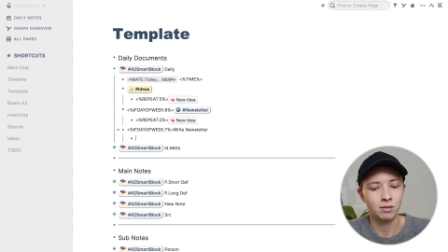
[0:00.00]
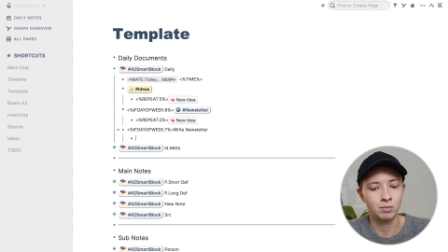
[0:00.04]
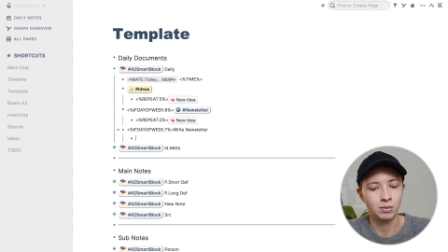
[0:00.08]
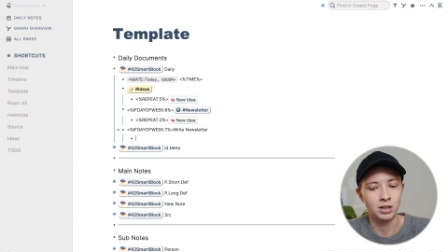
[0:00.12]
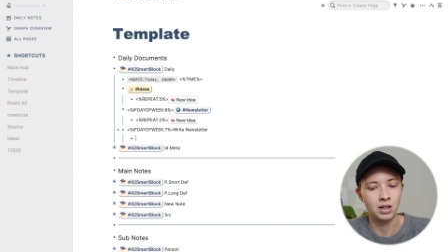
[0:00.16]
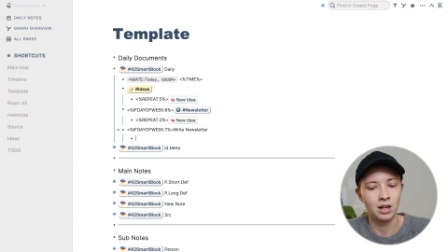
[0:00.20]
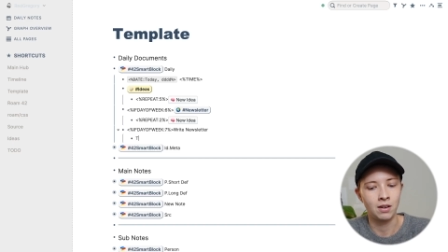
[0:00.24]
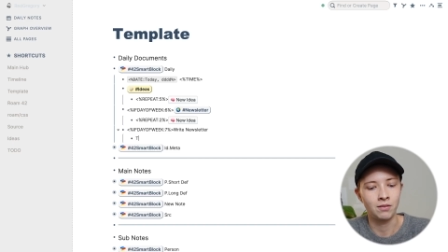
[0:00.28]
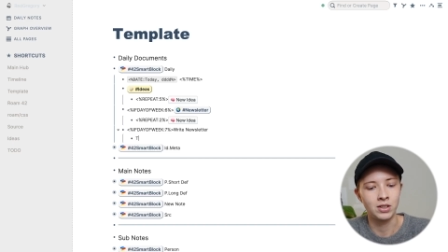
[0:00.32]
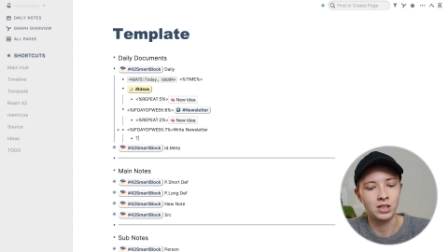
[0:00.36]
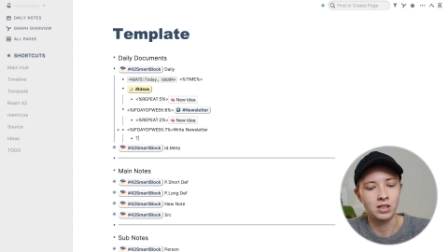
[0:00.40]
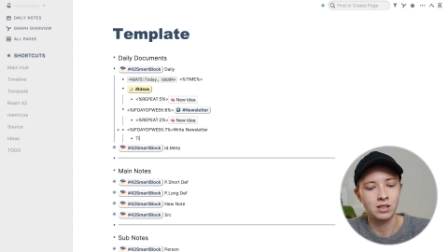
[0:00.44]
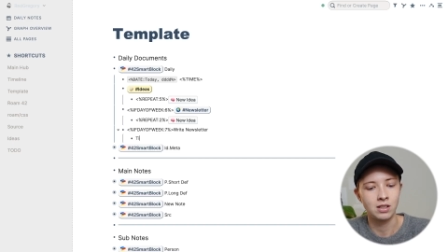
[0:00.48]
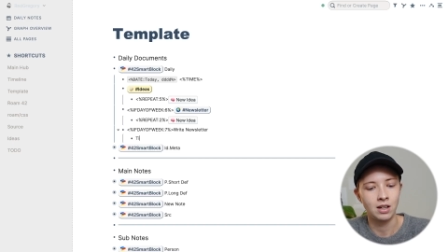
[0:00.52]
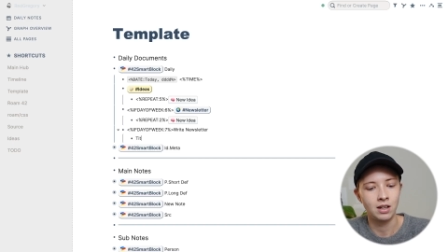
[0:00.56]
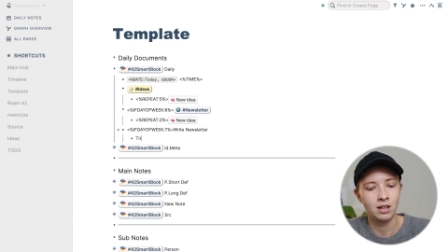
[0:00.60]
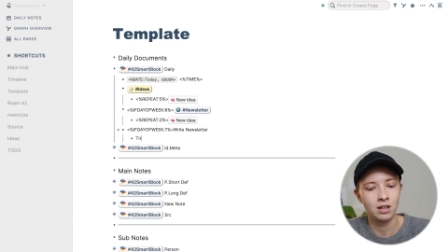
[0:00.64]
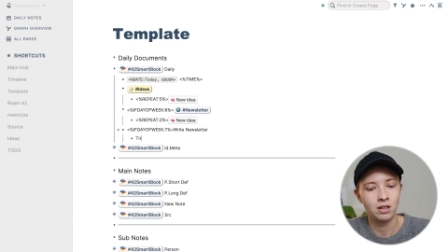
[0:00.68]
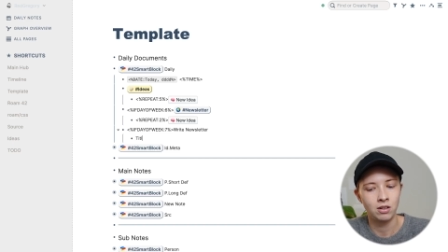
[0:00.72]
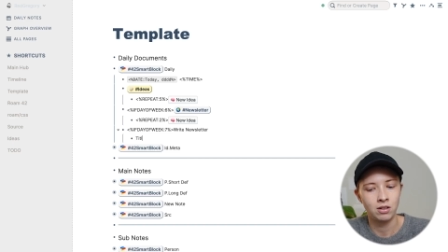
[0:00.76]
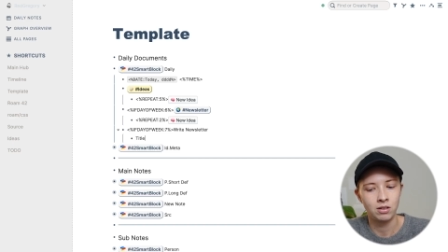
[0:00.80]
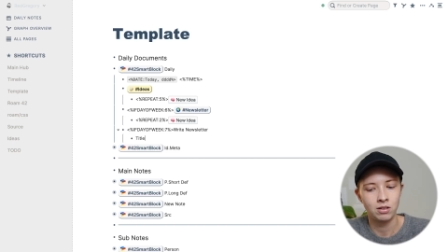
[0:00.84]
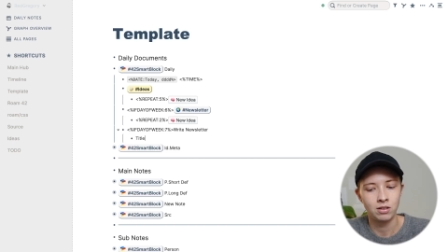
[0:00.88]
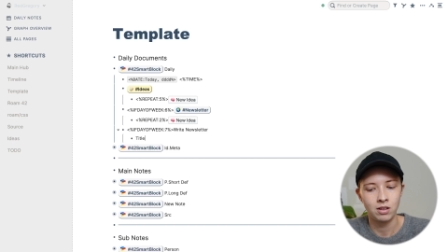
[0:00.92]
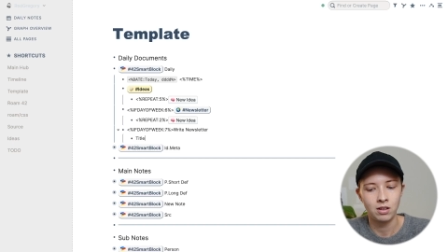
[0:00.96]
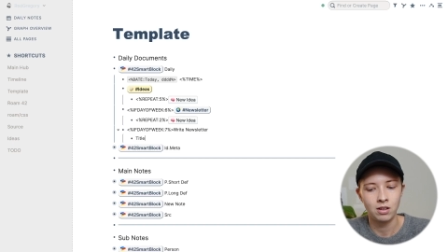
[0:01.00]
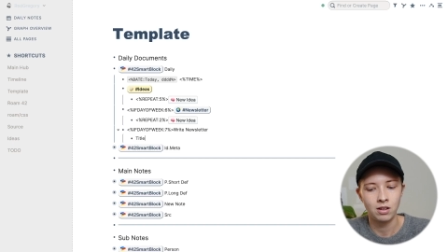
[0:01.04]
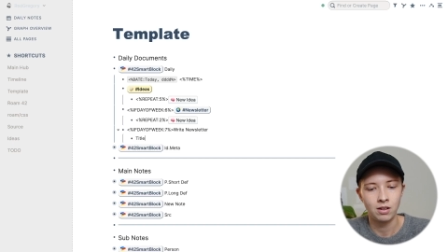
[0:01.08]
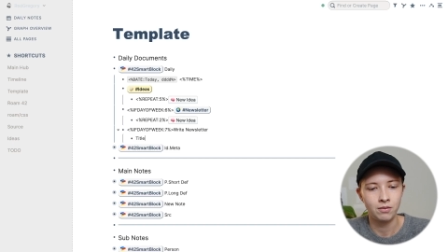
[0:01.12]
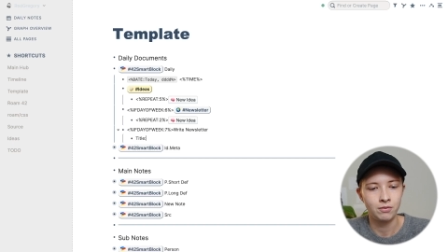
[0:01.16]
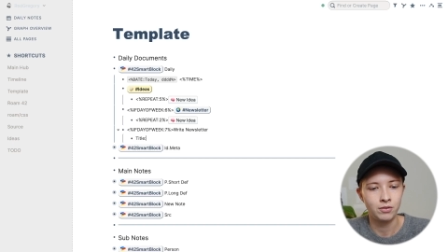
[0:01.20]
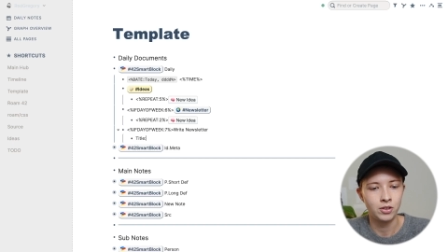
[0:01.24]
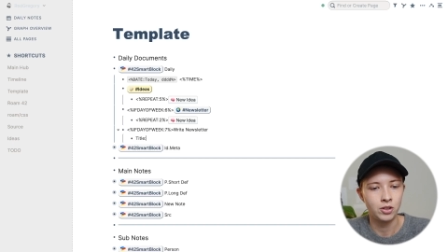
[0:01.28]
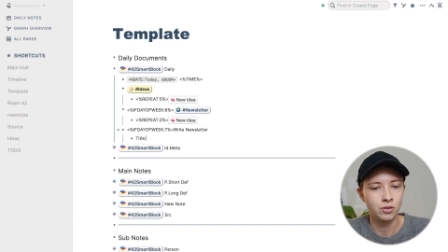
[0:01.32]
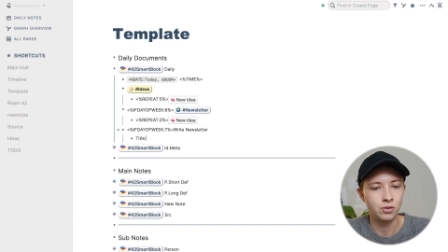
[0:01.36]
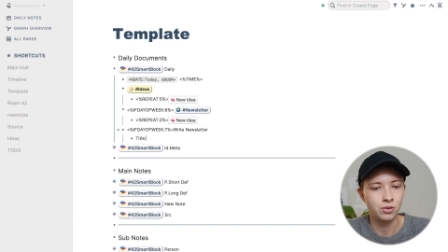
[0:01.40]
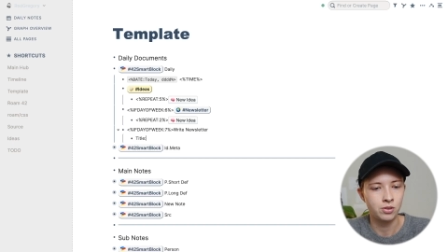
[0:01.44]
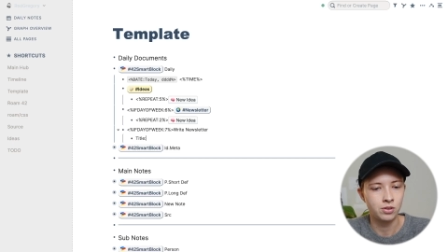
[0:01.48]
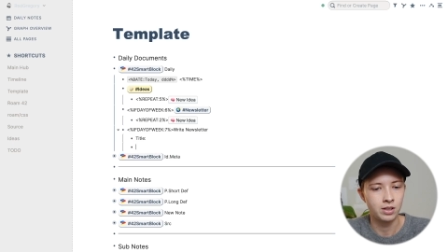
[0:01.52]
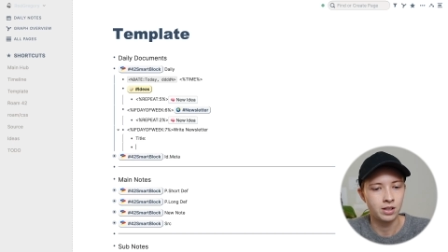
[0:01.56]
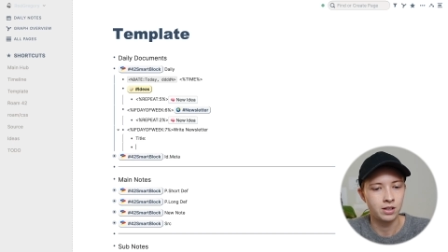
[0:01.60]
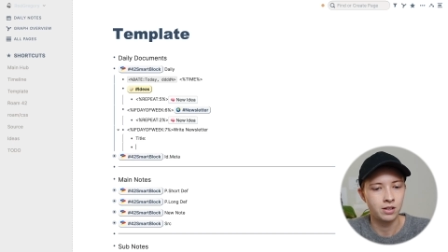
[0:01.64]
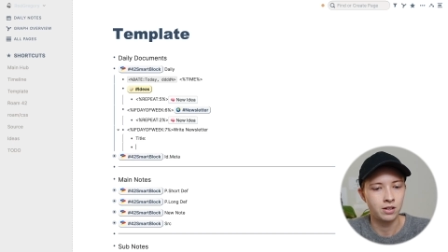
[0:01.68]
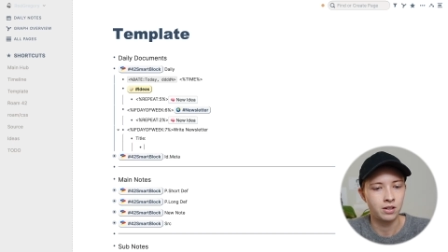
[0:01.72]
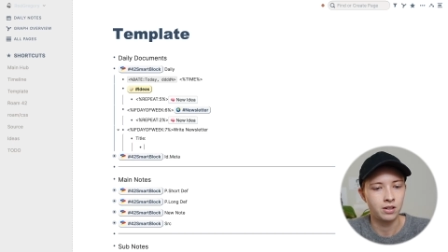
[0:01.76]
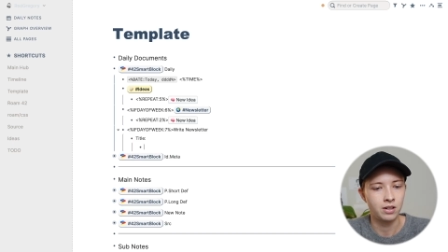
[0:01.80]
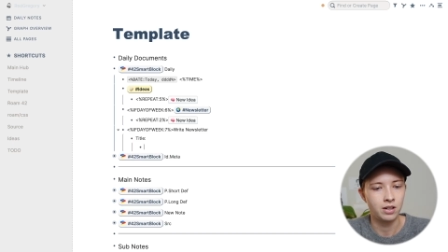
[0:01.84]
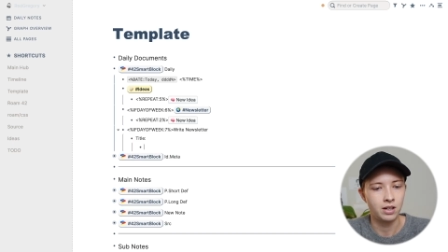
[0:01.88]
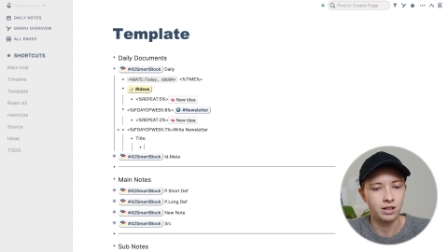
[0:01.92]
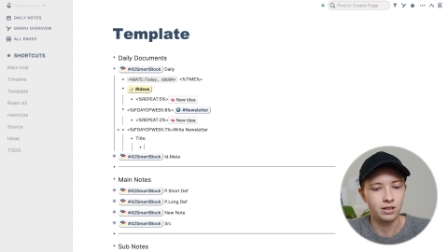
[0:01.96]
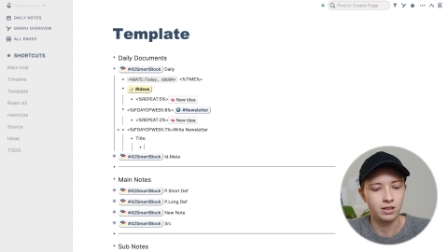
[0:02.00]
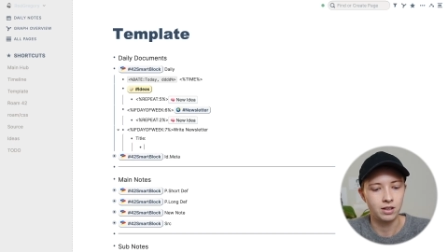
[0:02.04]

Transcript: I'm gonna have the title of the newsletter,